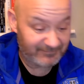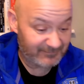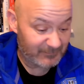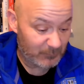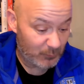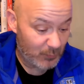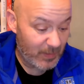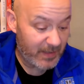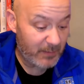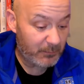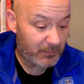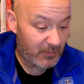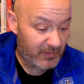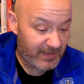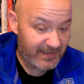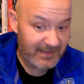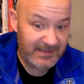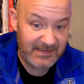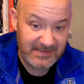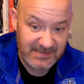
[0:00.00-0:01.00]
When I'm
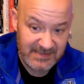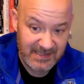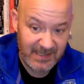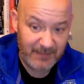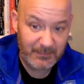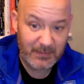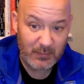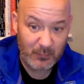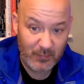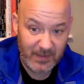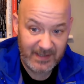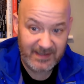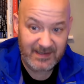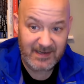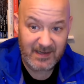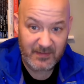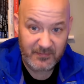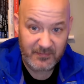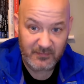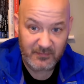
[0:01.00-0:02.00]
looking at this game in week,
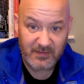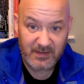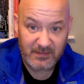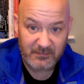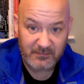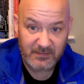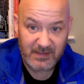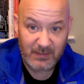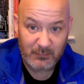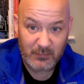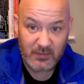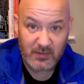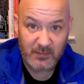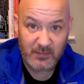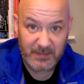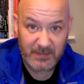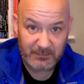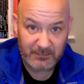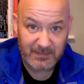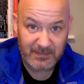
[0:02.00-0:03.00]
I thought that were going to
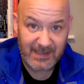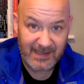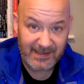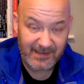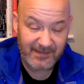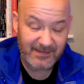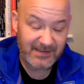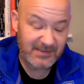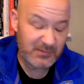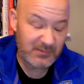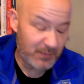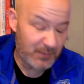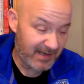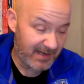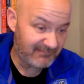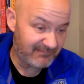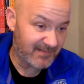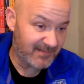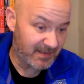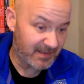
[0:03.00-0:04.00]
be a plan, and that's why I
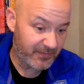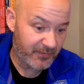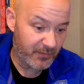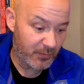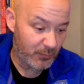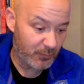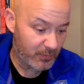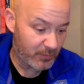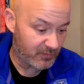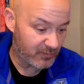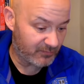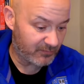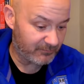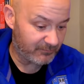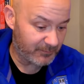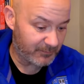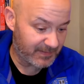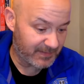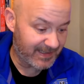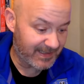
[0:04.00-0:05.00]
really thought we could
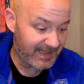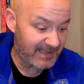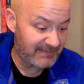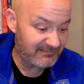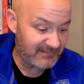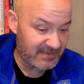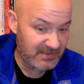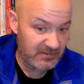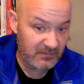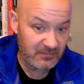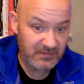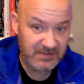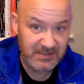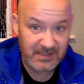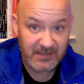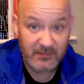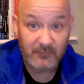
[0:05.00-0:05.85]
get a result here.